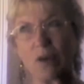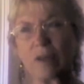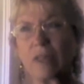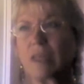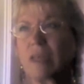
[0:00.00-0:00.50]

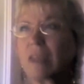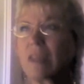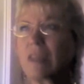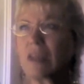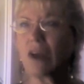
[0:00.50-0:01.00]
Yeah, the
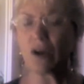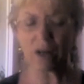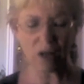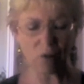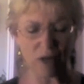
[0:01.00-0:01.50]
Kodak
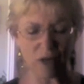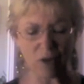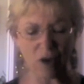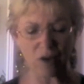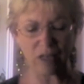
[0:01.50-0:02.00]
one
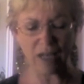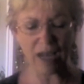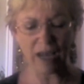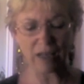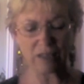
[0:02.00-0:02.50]
only had
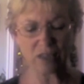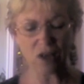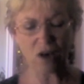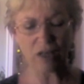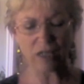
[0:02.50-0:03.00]
a
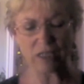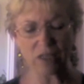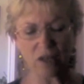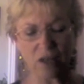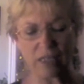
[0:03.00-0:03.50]
tiny, tiny
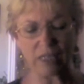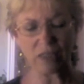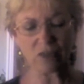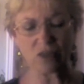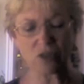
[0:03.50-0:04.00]
little
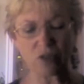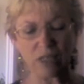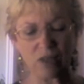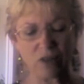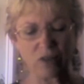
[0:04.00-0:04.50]
screen on it.
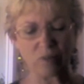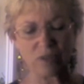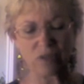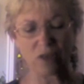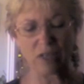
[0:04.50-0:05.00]
It was only
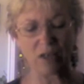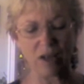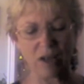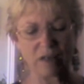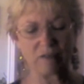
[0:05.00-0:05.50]
like
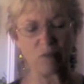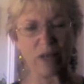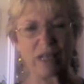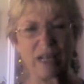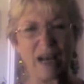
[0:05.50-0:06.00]

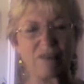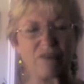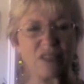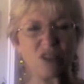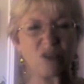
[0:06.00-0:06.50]
1.5
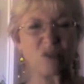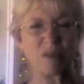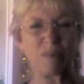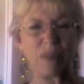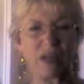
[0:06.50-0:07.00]
inches or something,
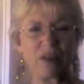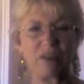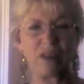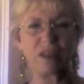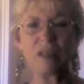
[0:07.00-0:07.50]
I think.